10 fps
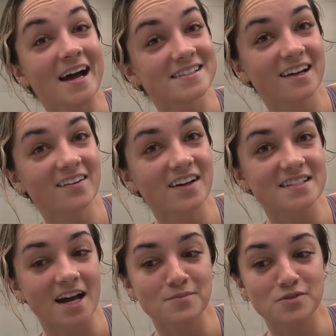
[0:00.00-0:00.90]
It's not a lot of
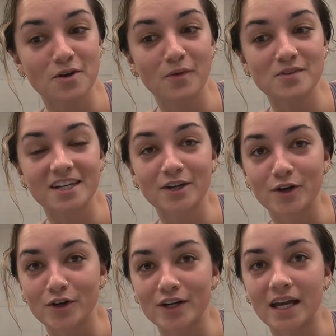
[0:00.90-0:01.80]
time, so I'm always like in a
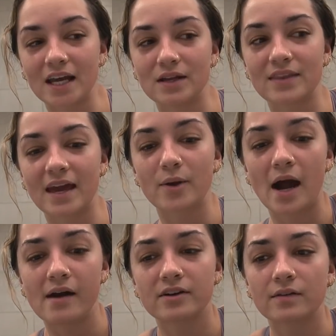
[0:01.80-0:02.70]
hurry. And they were
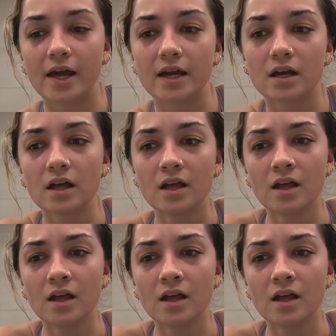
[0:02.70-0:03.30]
having like